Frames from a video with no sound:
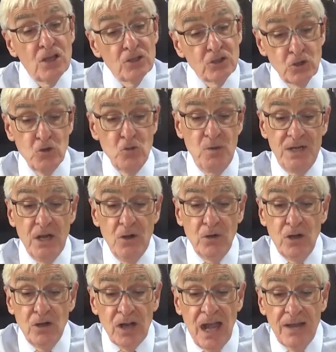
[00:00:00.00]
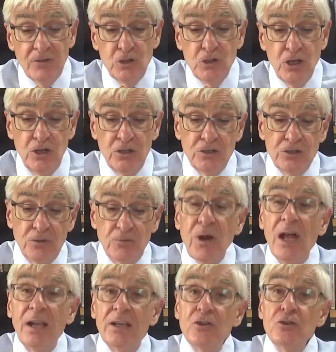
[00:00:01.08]
True, we no longer have a church to
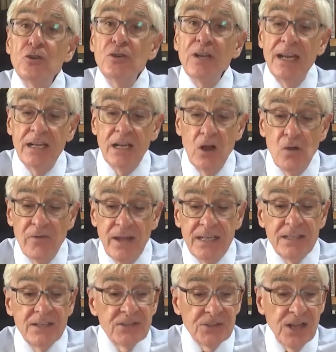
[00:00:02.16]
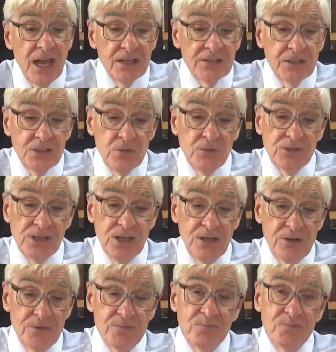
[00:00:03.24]
run and should let go of any desire to do
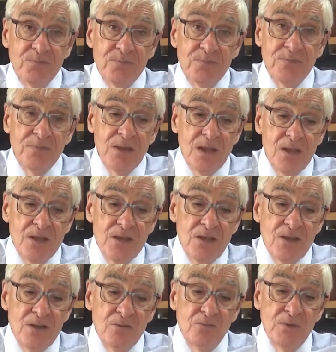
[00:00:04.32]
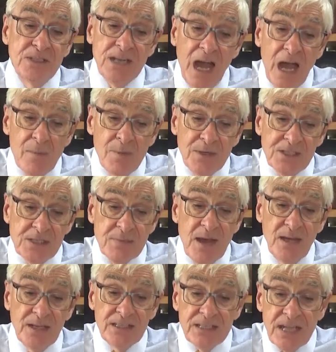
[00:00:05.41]
so. Retirement is
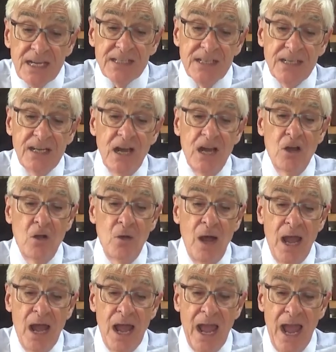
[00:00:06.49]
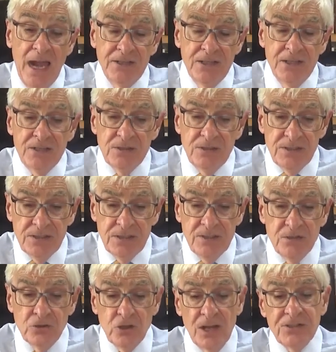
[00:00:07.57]
about letting go and
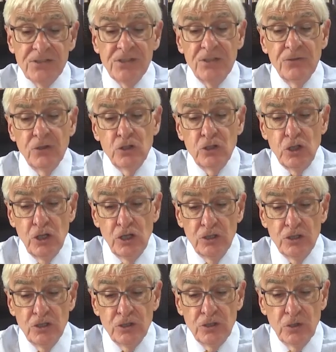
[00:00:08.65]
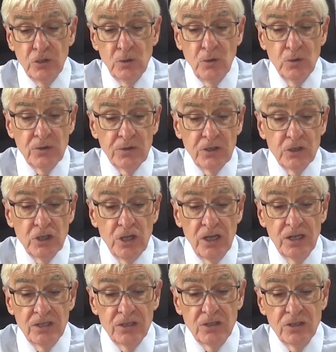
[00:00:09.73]
entrusting the church to the Lord of the
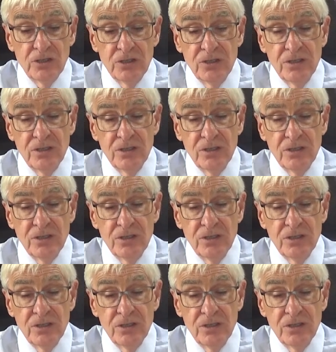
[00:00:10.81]
church.